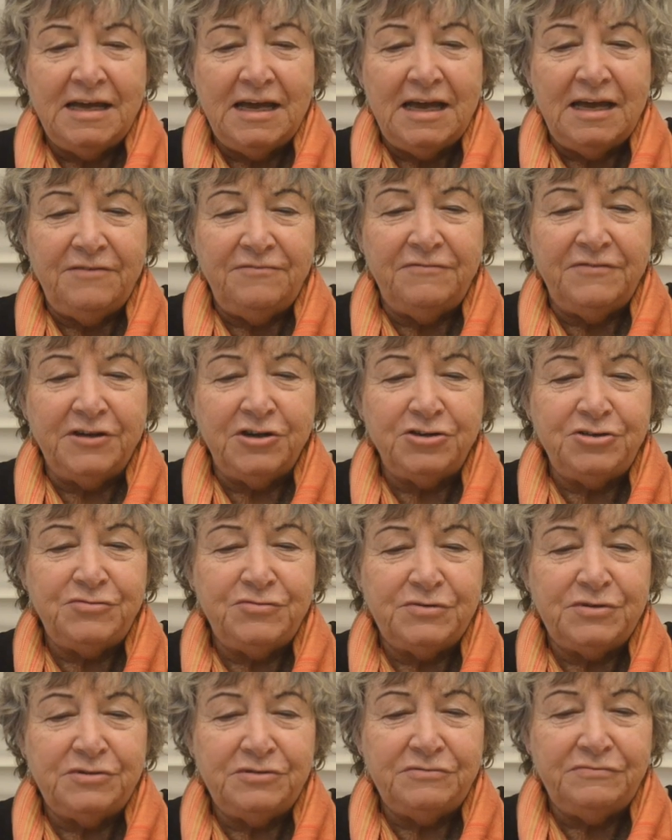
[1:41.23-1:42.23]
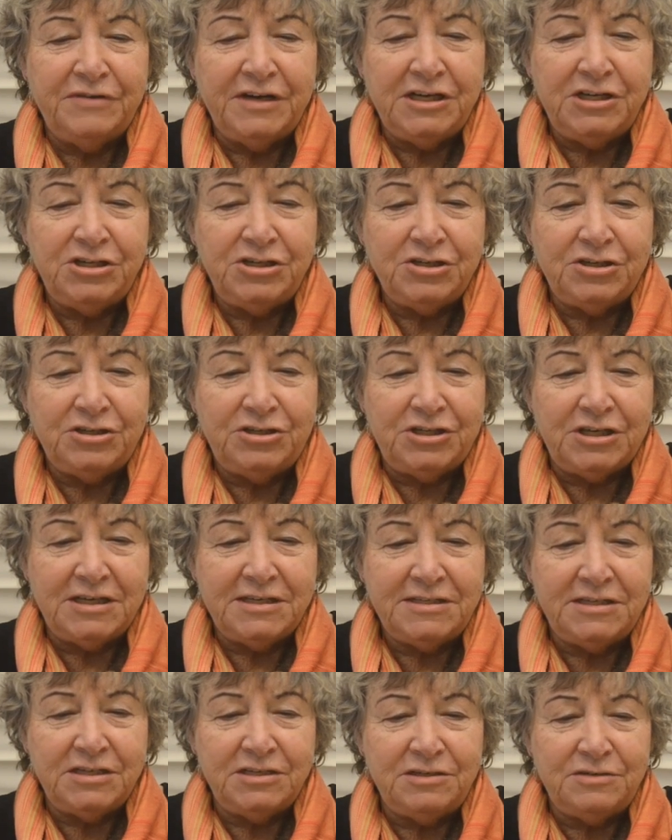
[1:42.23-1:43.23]
a virtual racial
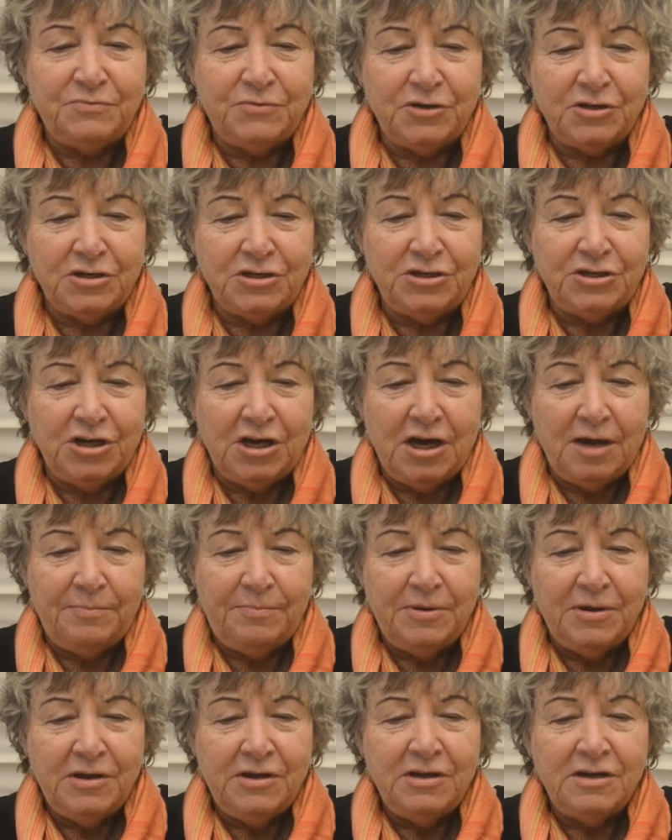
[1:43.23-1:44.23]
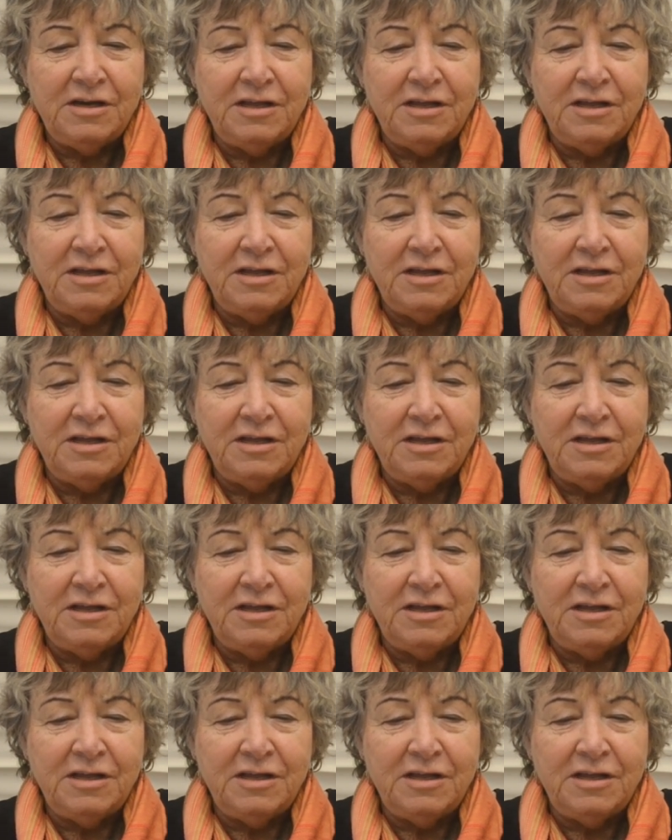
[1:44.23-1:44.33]
justice workshop